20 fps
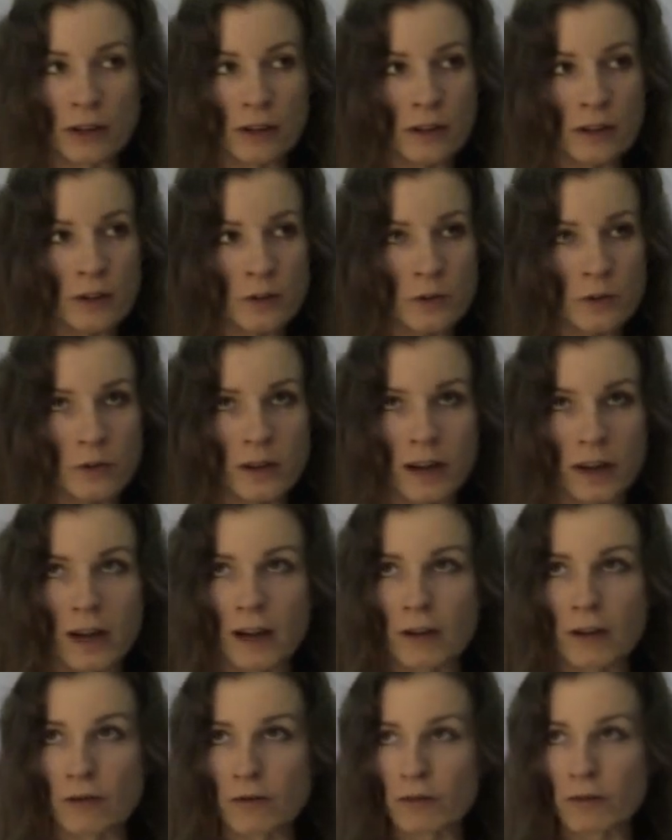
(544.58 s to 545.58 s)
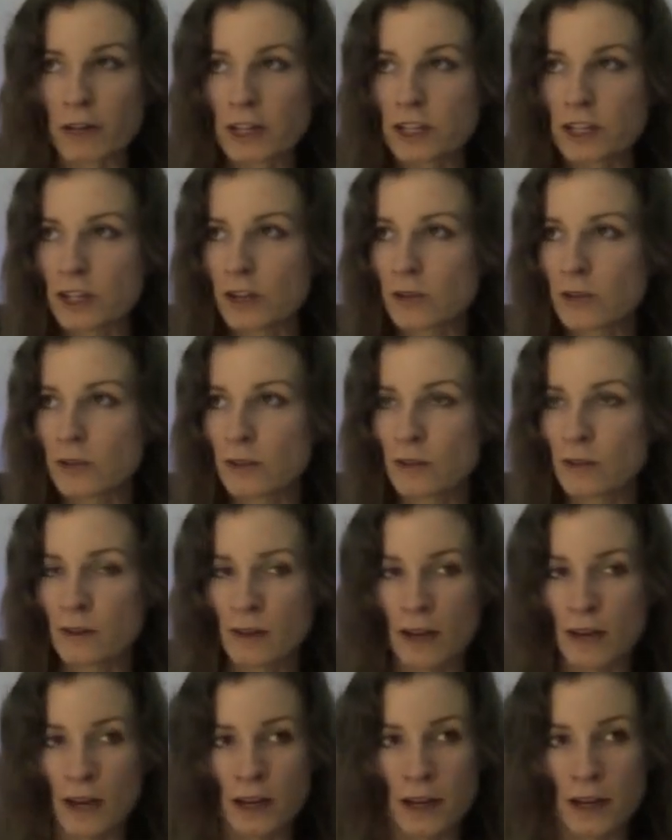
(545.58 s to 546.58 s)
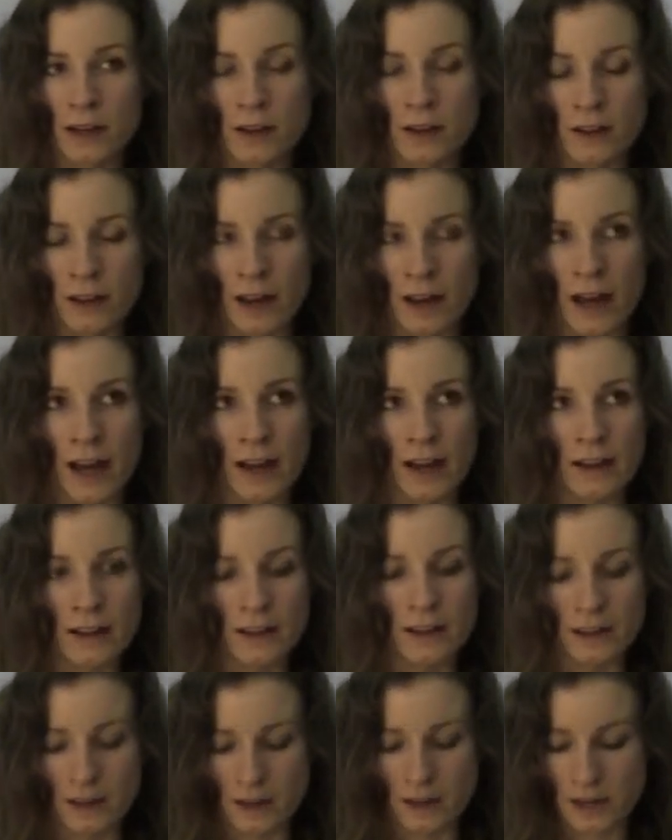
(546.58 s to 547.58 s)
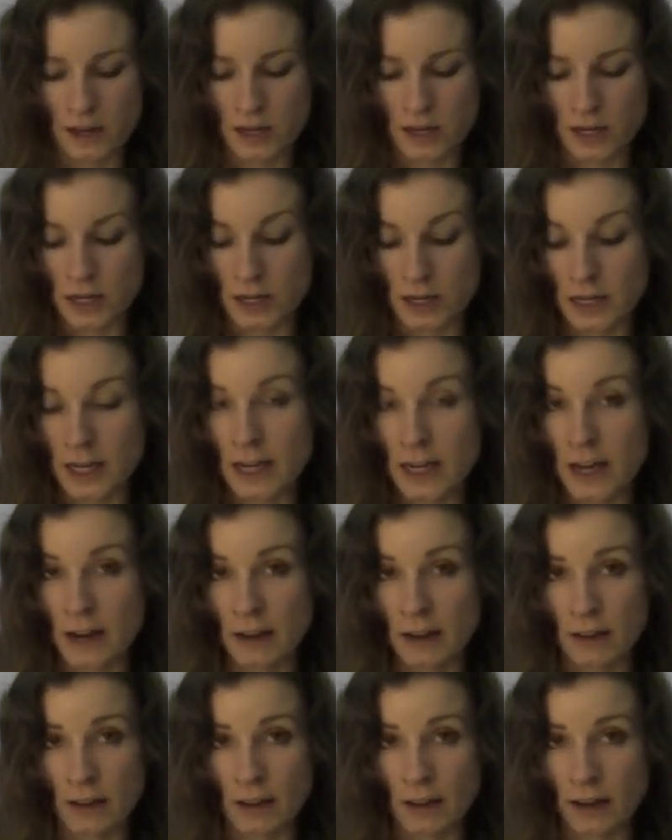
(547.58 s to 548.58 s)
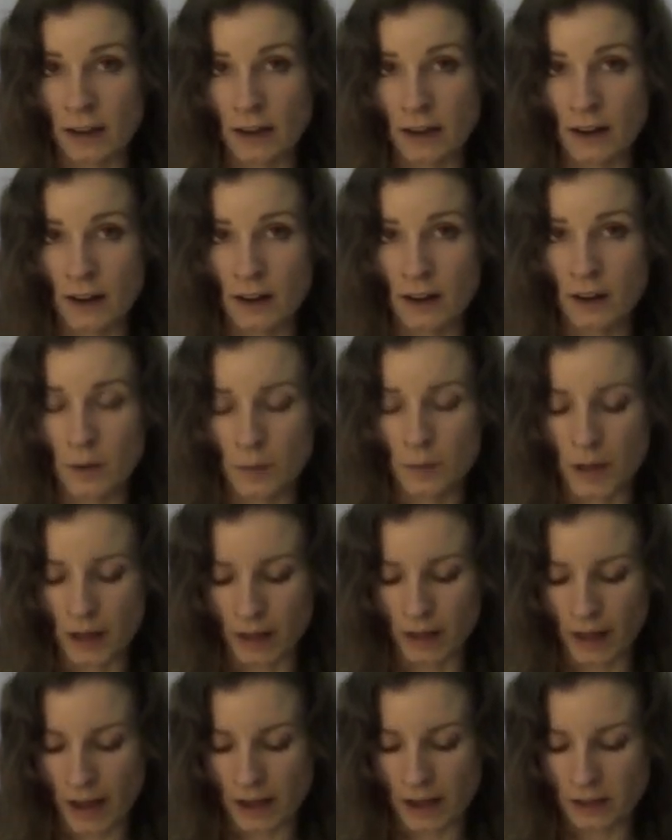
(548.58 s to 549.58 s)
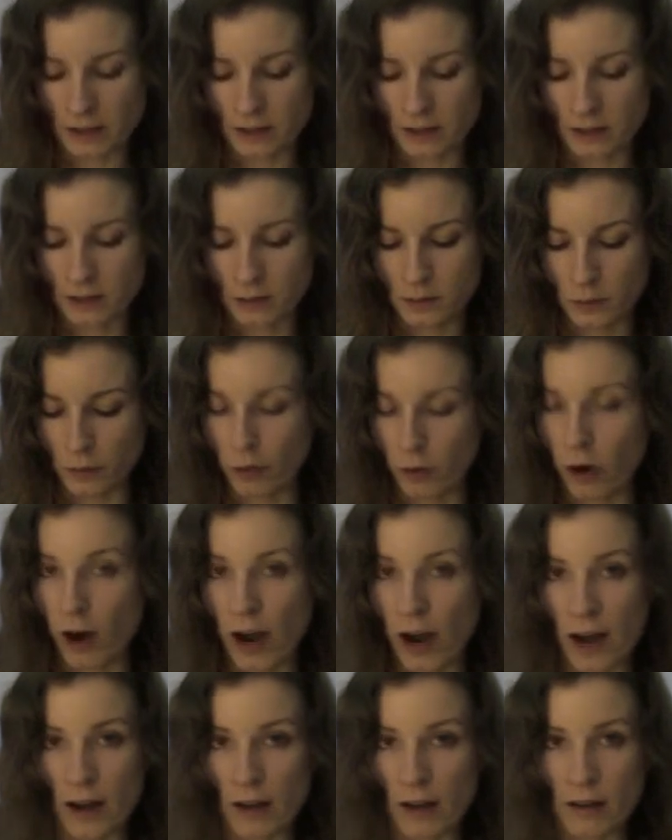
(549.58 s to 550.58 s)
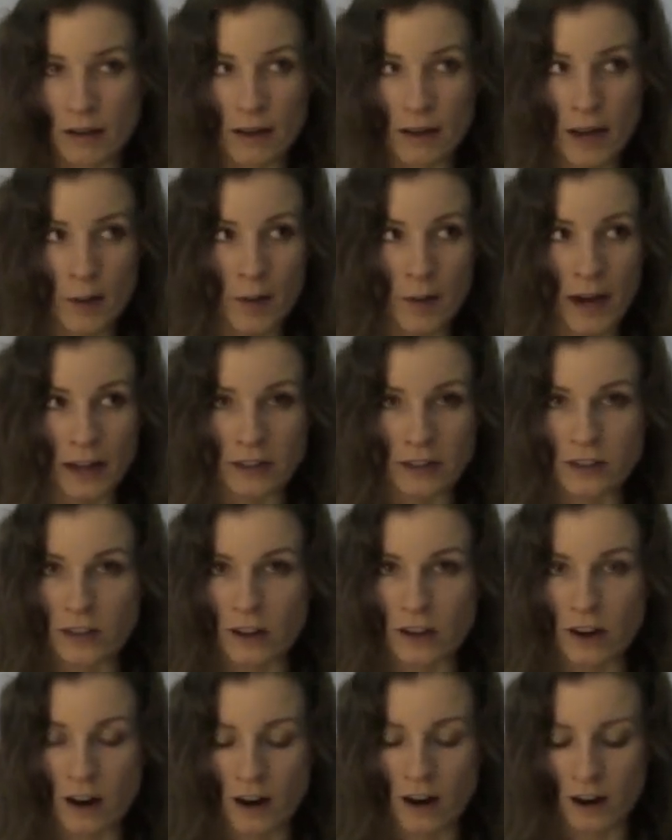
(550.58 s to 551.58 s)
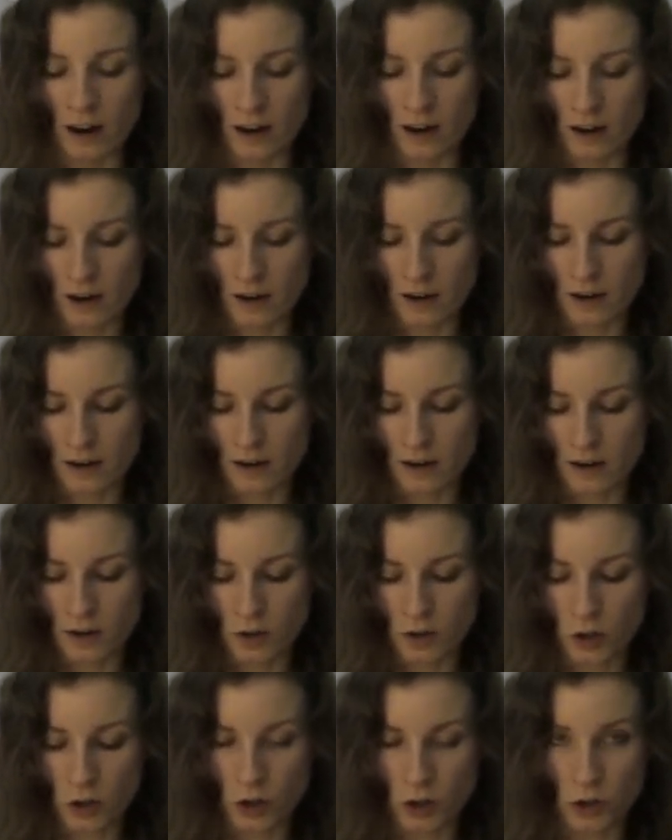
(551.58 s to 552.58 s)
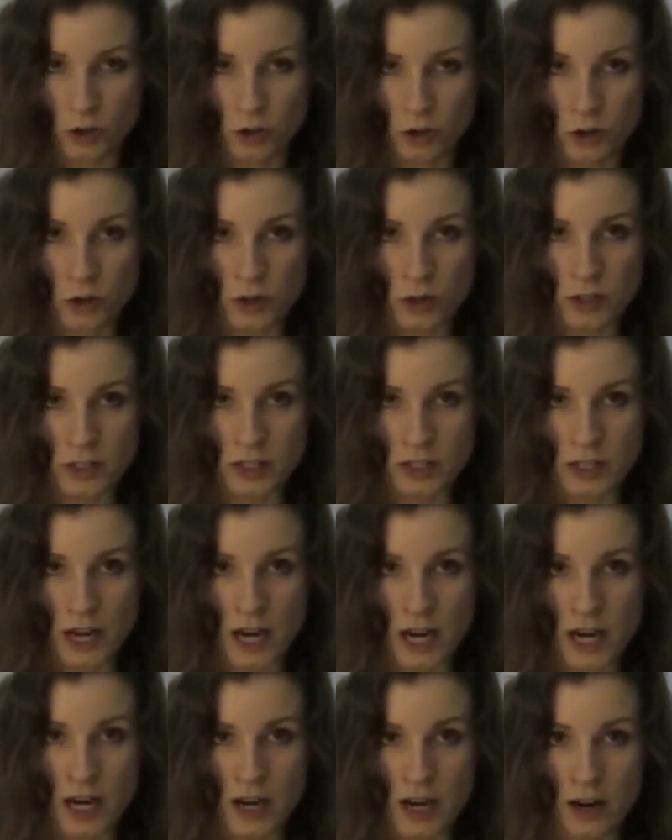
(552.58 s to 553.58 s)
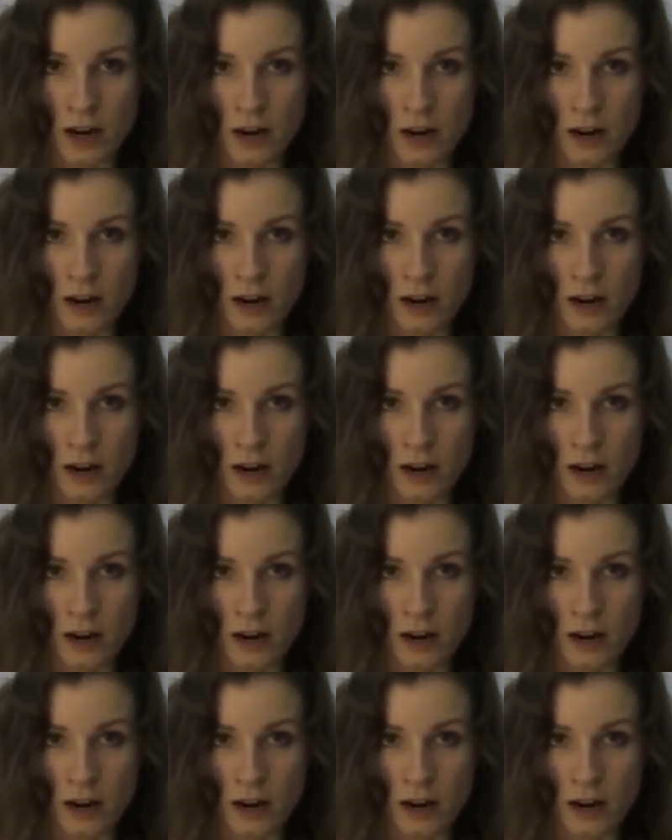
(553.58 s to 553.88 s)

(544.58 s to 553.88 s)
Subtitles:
knows what kind of freak show's going on here tonight. "You need anything?" Bell asked, "before I head back to the car?" "You can stay here."